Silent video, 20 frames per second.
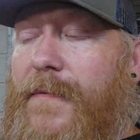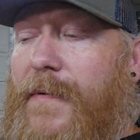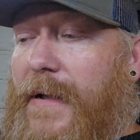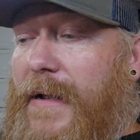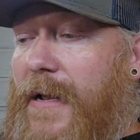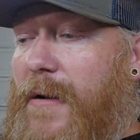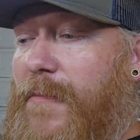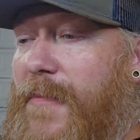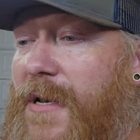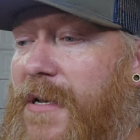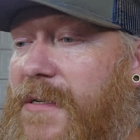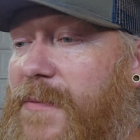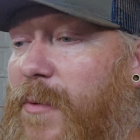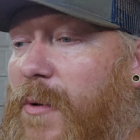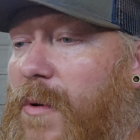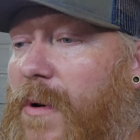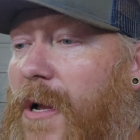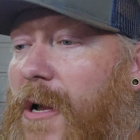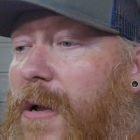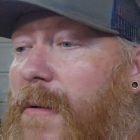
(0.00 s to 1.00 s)
I got a mini
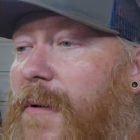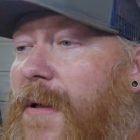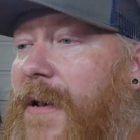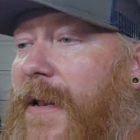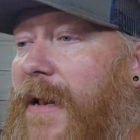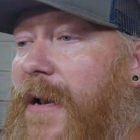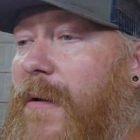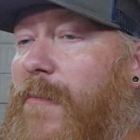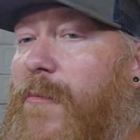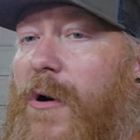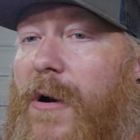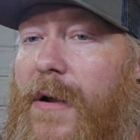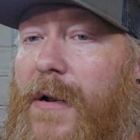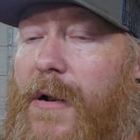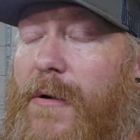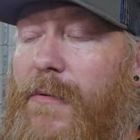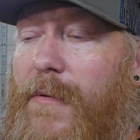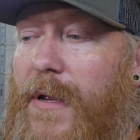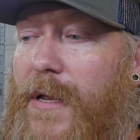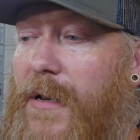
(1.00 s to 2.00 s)
spool coming, and I'm working
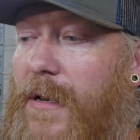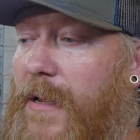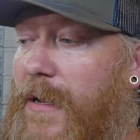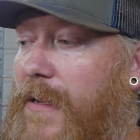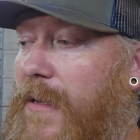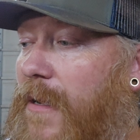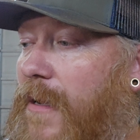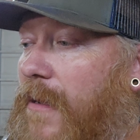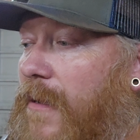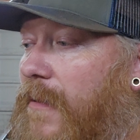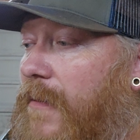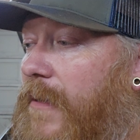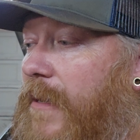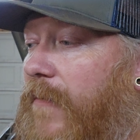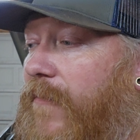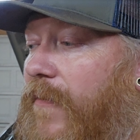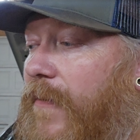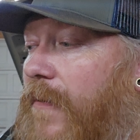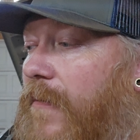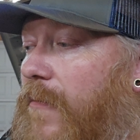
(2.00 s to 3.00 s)
on getting a
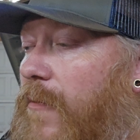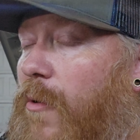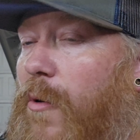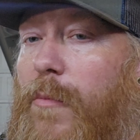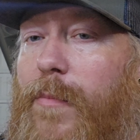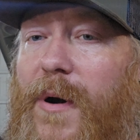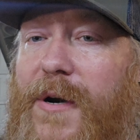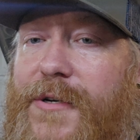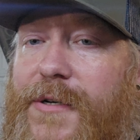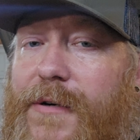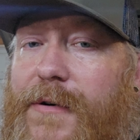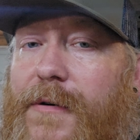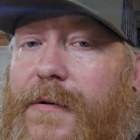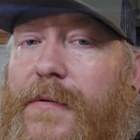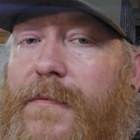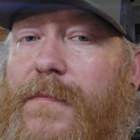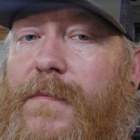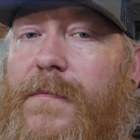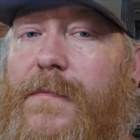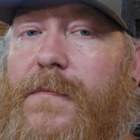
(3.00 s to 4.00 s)
different oil pressure
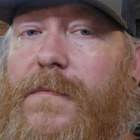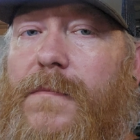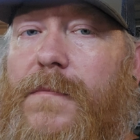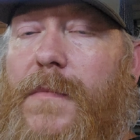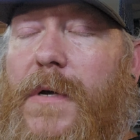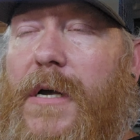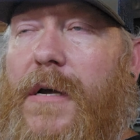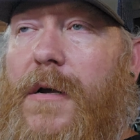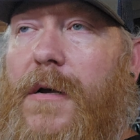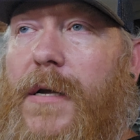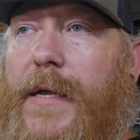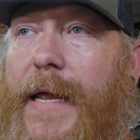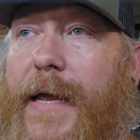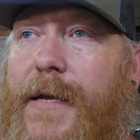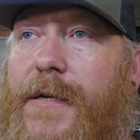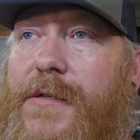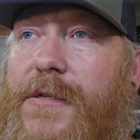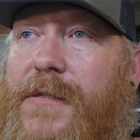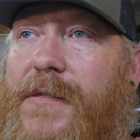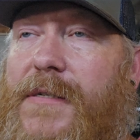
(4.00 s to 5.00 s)

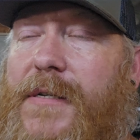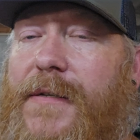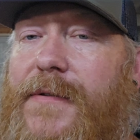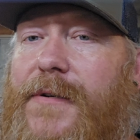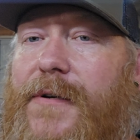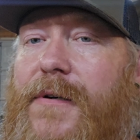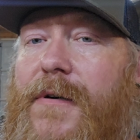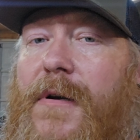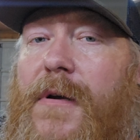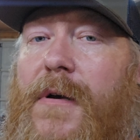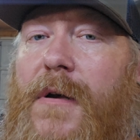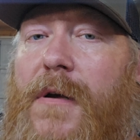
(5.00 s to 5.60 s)
gauge and sensor,